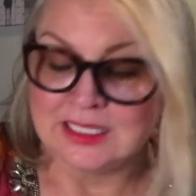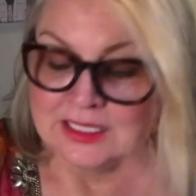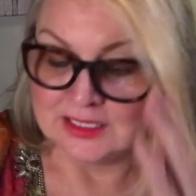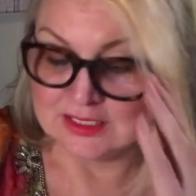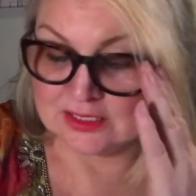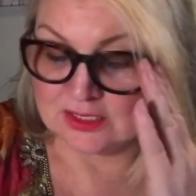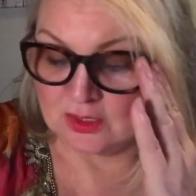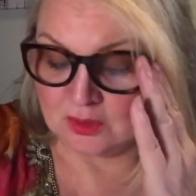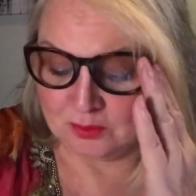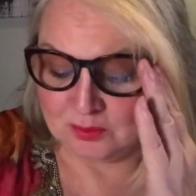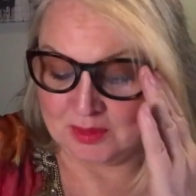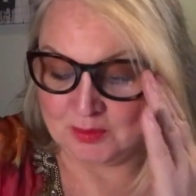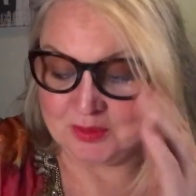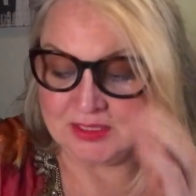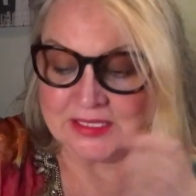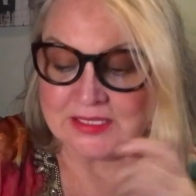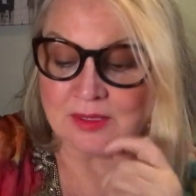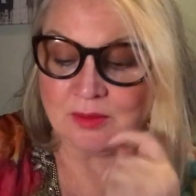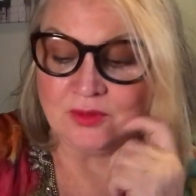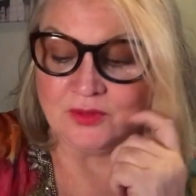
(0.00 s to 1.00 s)
So maybe
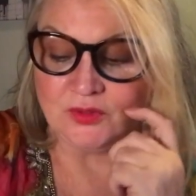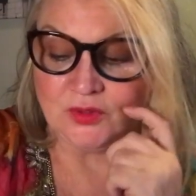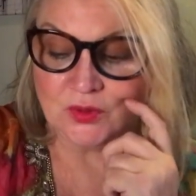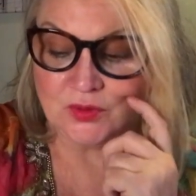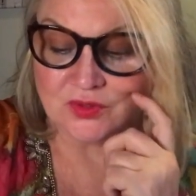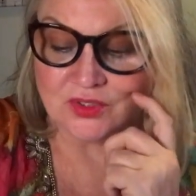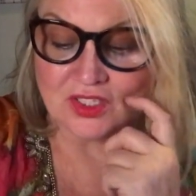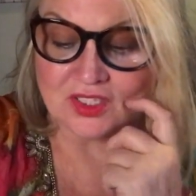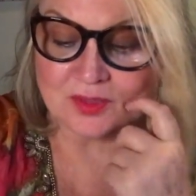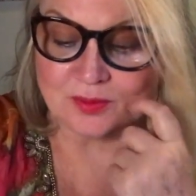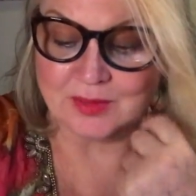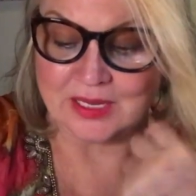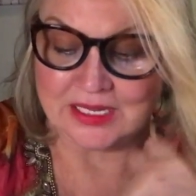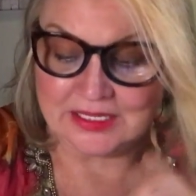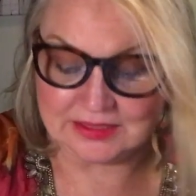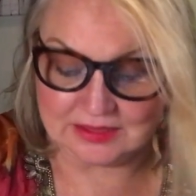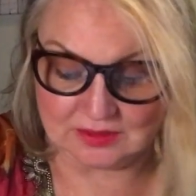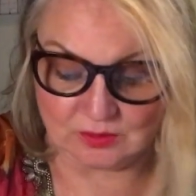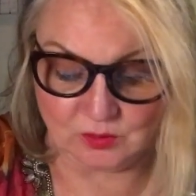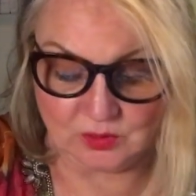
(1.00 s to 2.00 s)
some of you have just
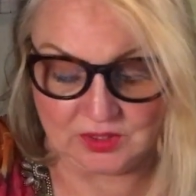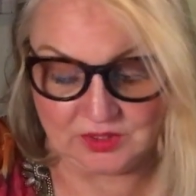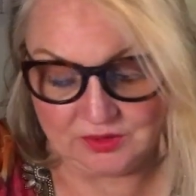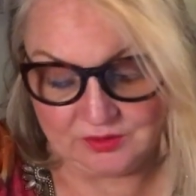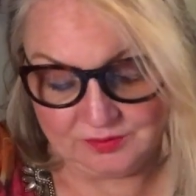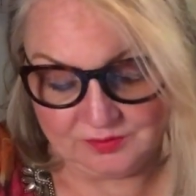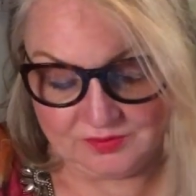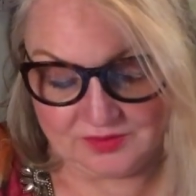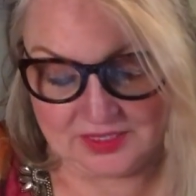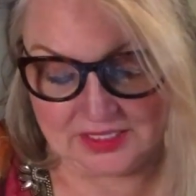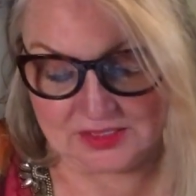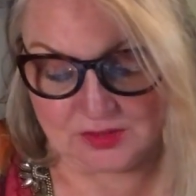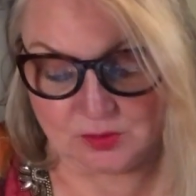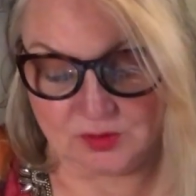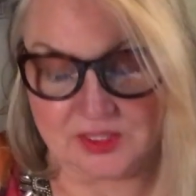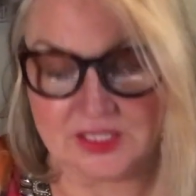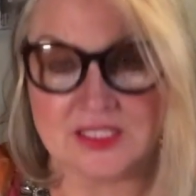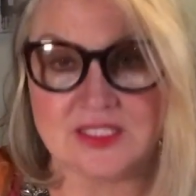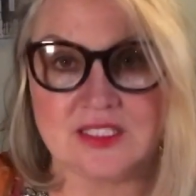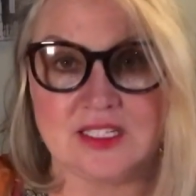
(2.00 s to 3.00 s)
met, well, that's
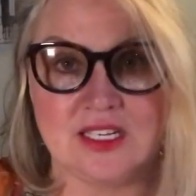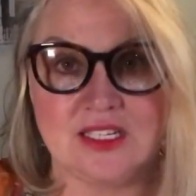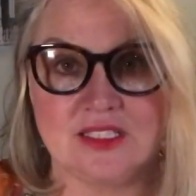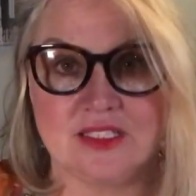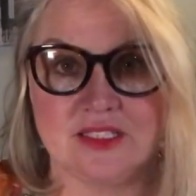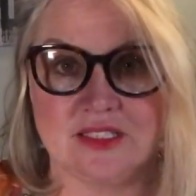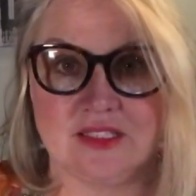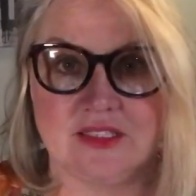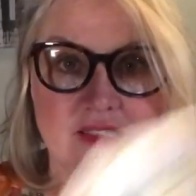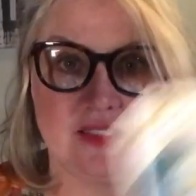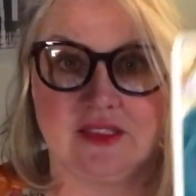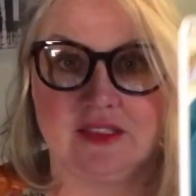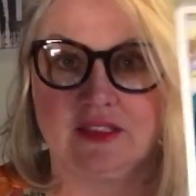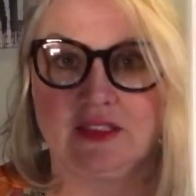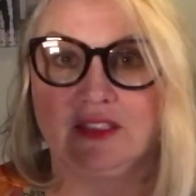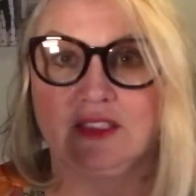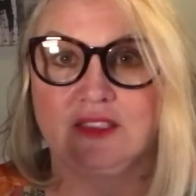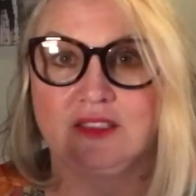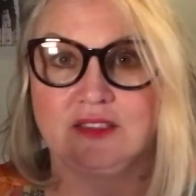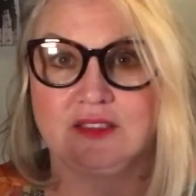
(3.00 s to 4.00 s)
what it says.
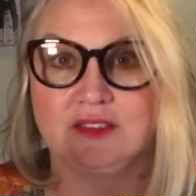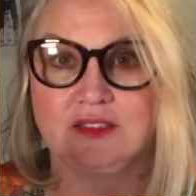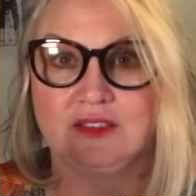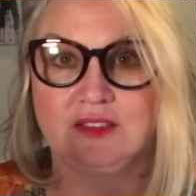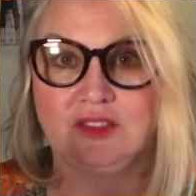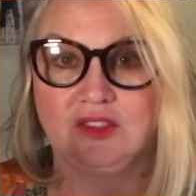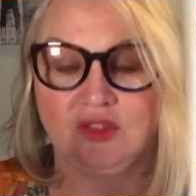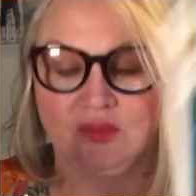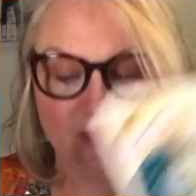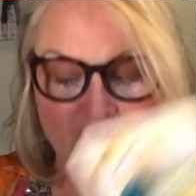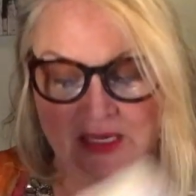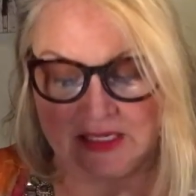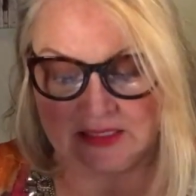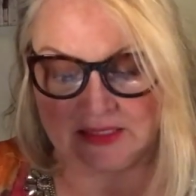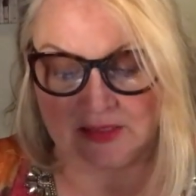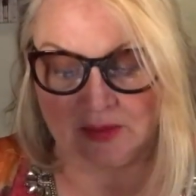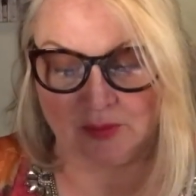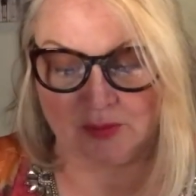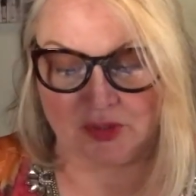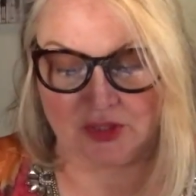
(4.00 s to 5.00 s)
Well, you've met
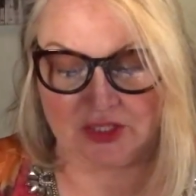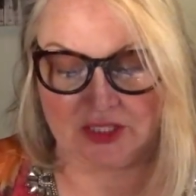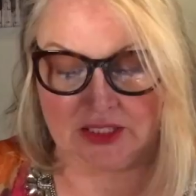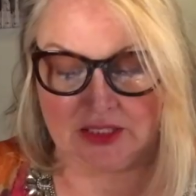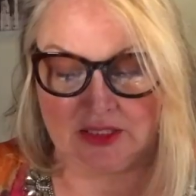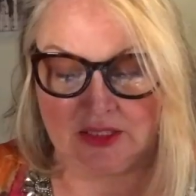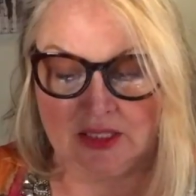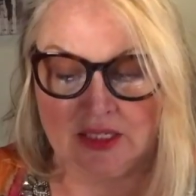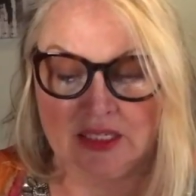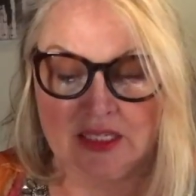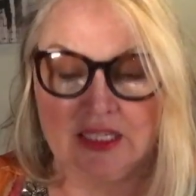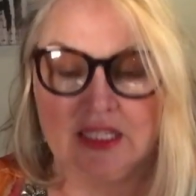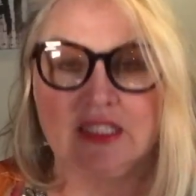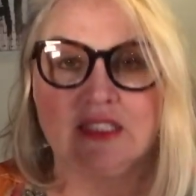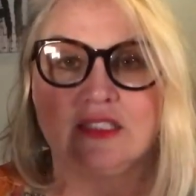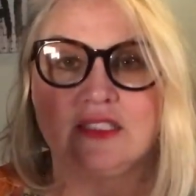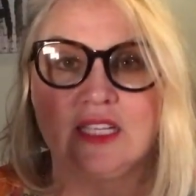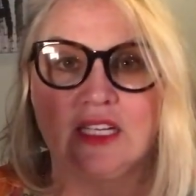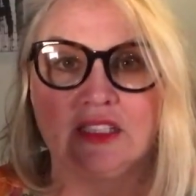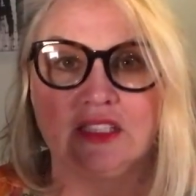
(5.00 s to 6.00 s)
somebody.
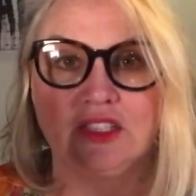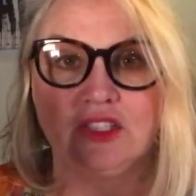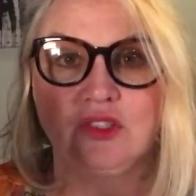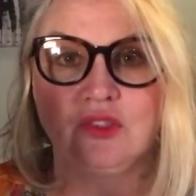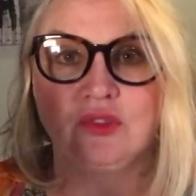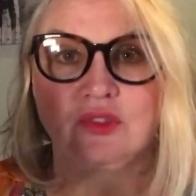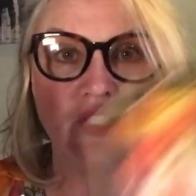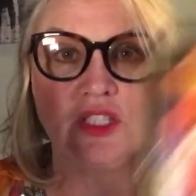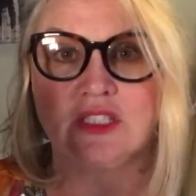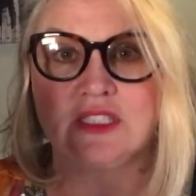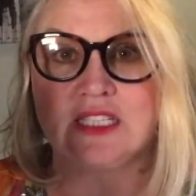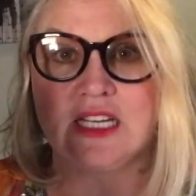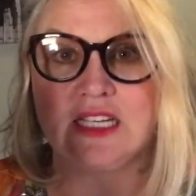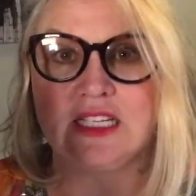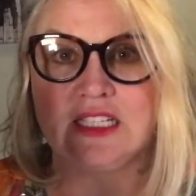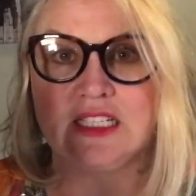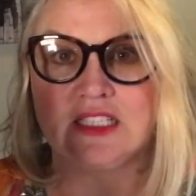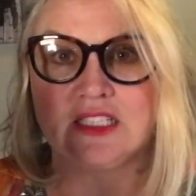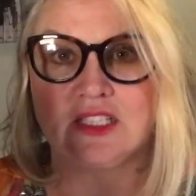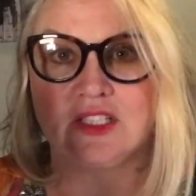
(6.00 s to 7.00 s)
It's telling you to
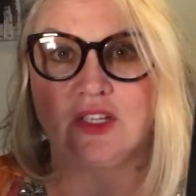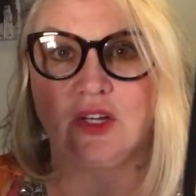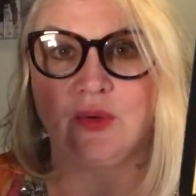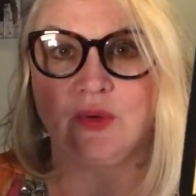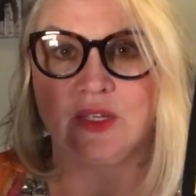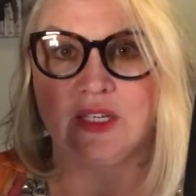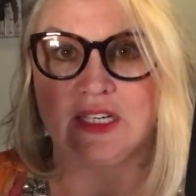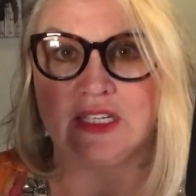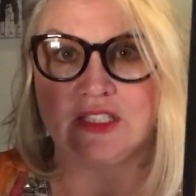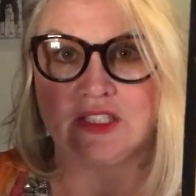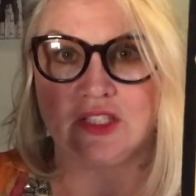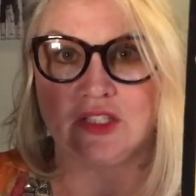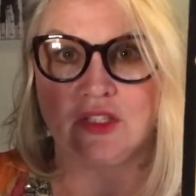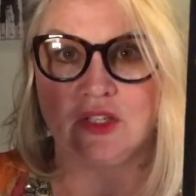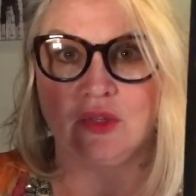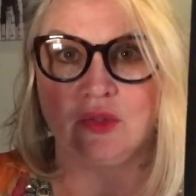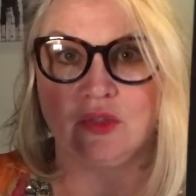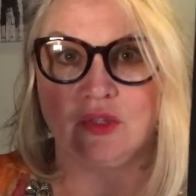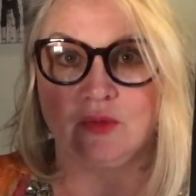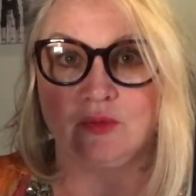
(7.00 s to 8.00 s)
take it slow and get to
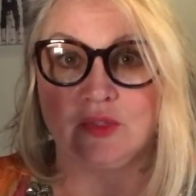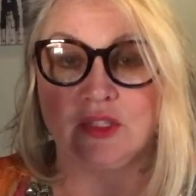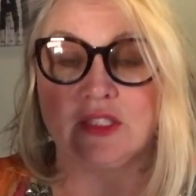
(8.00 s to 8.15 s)
know them.